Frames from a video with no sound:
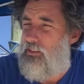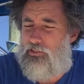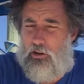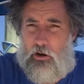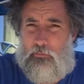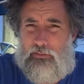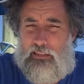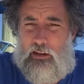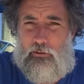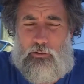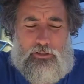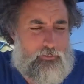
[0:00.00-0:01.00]
Sorry,
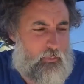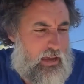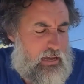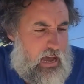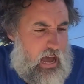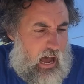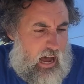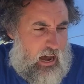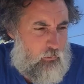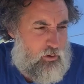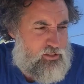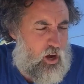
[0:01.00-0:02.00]
loud noises.
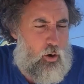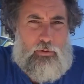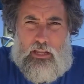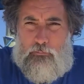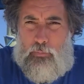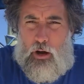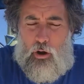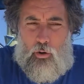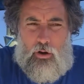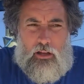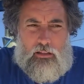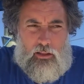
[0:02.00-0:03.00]
Went to Home
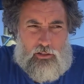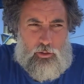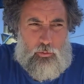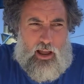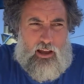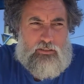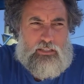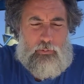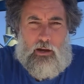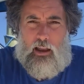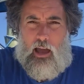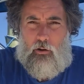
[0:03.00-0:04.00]
Depot, looked around,
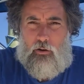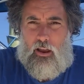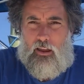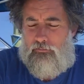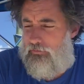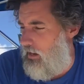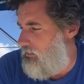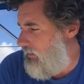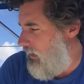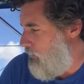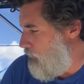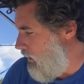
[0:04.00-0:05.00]
spent an hour, and finally came